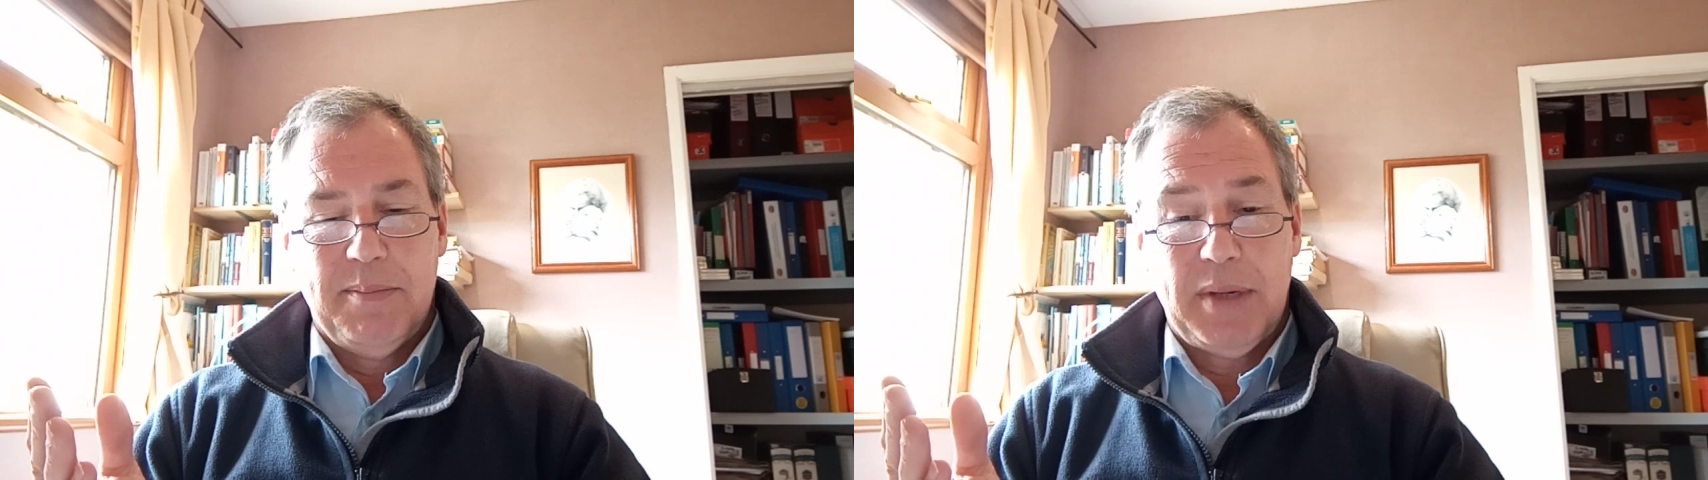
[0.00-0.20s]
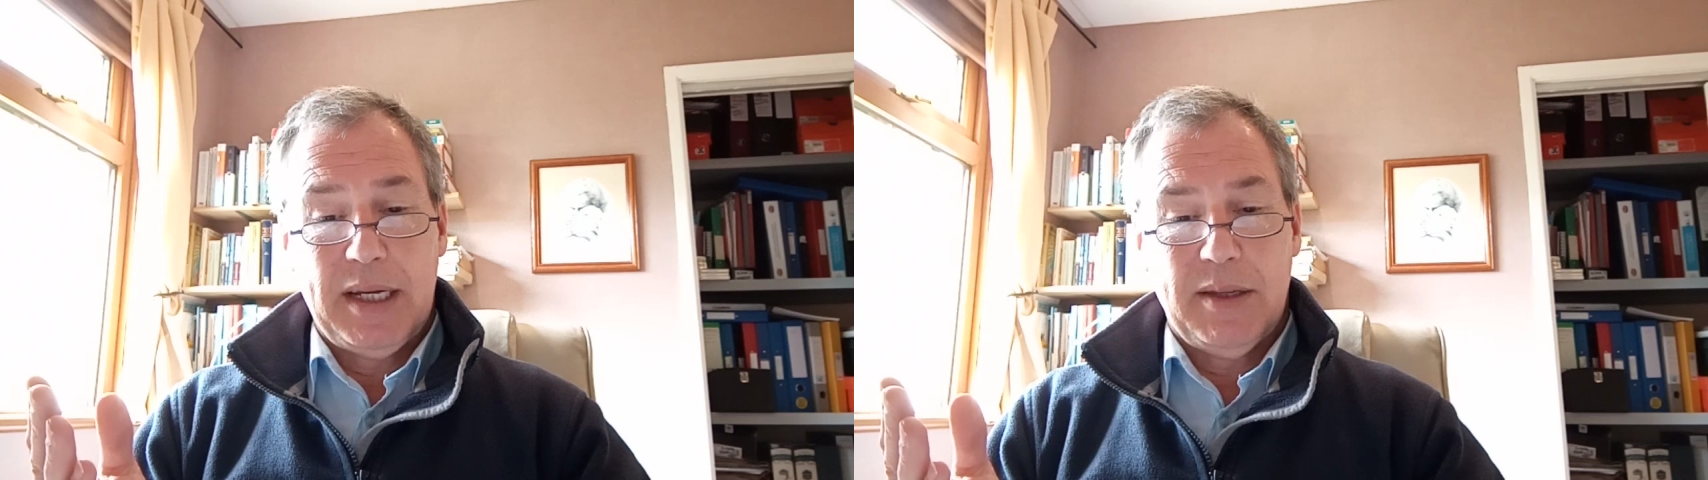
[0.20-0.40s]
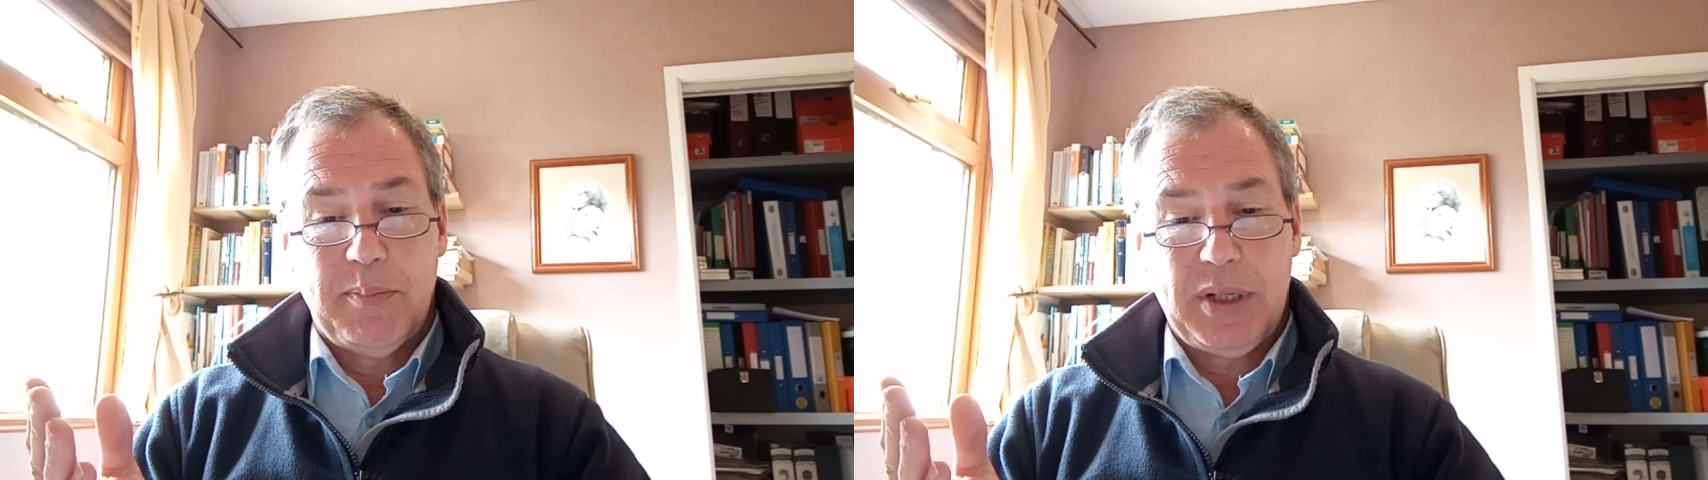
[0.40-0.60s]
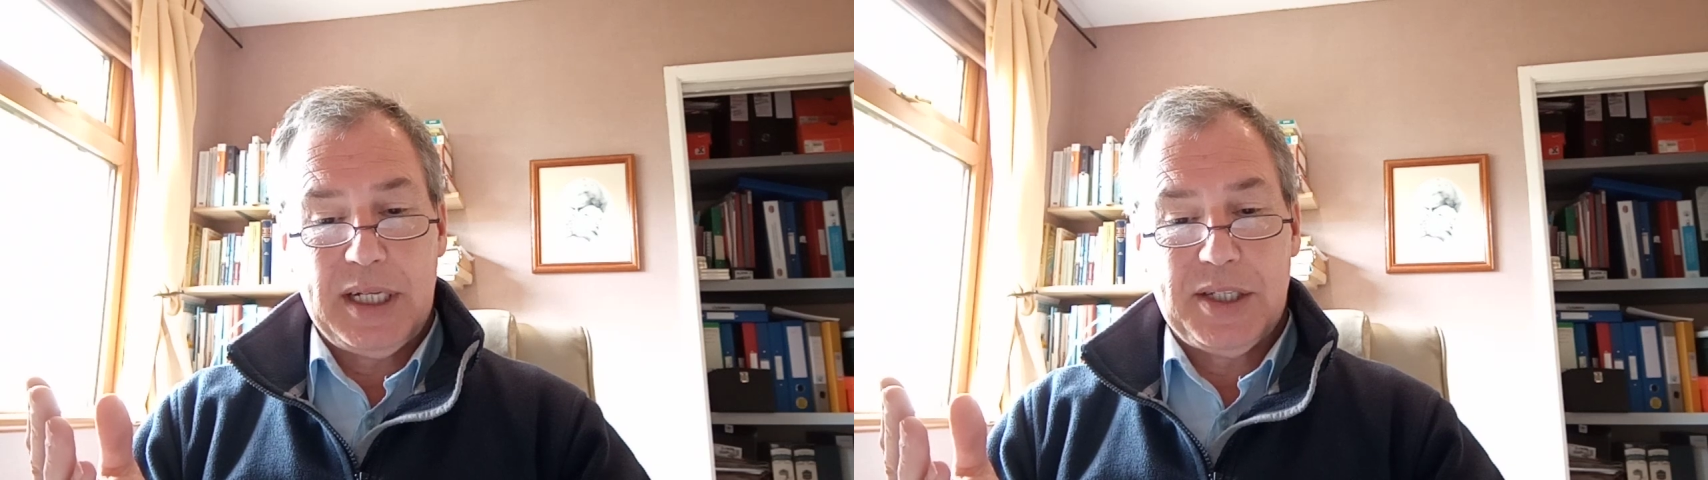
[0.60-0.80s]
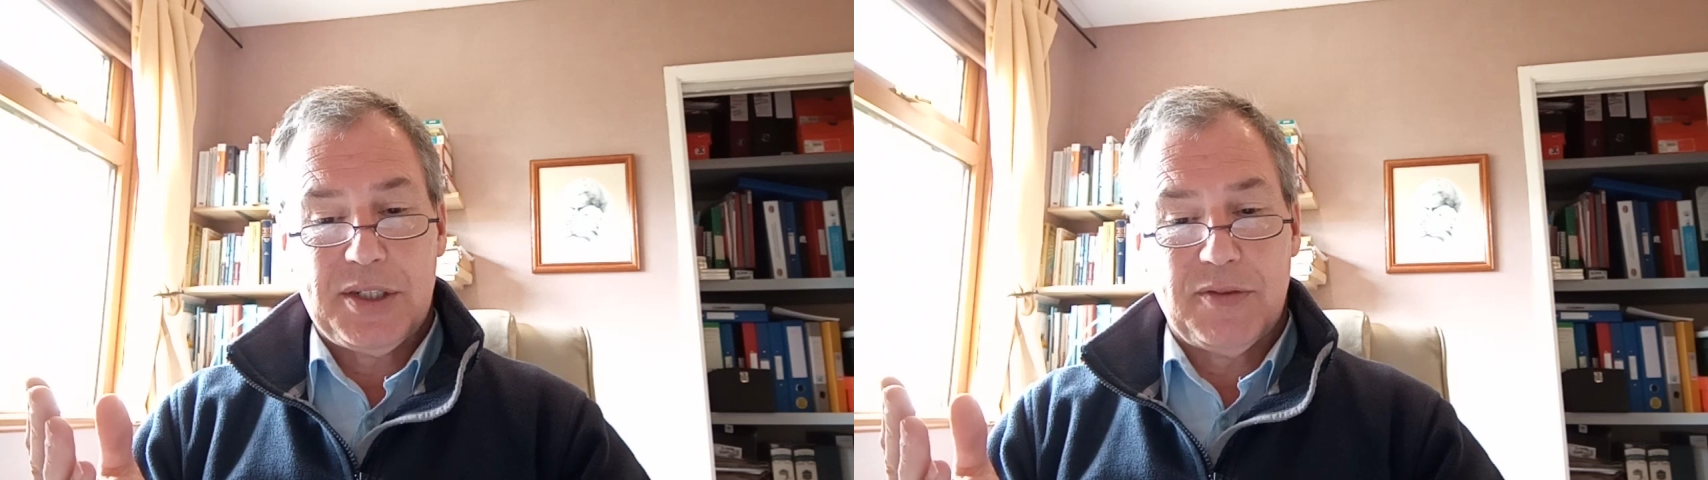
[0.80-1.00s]
May the
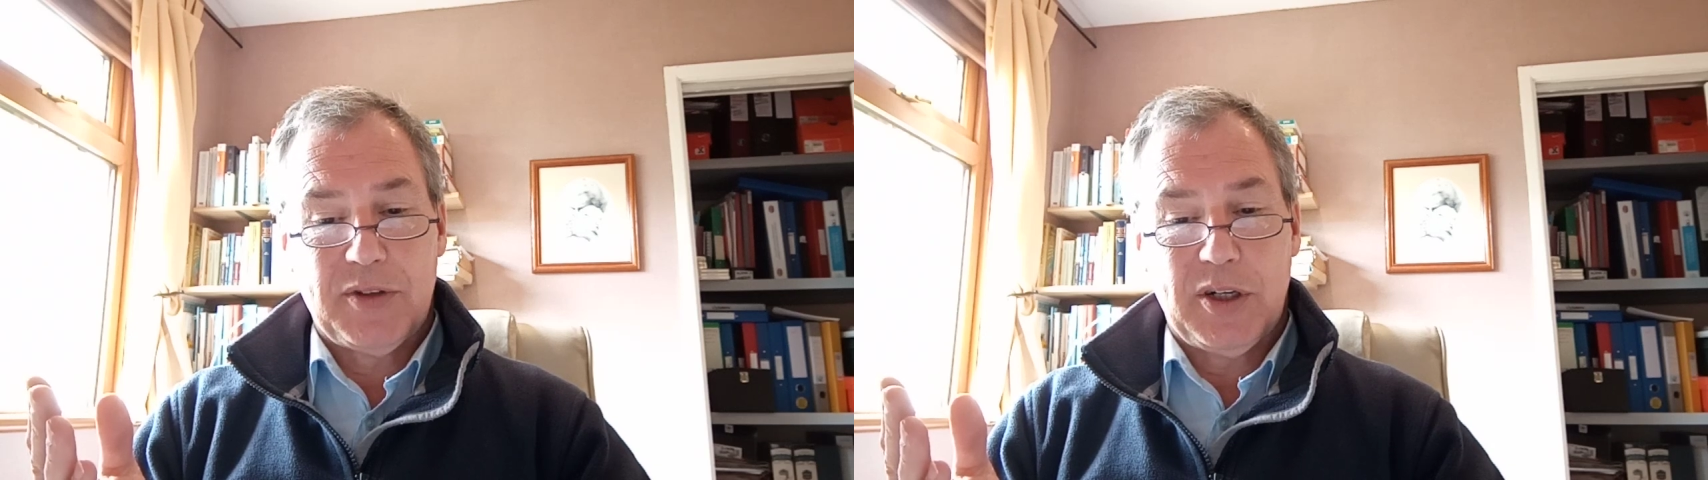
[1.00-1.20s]
peace of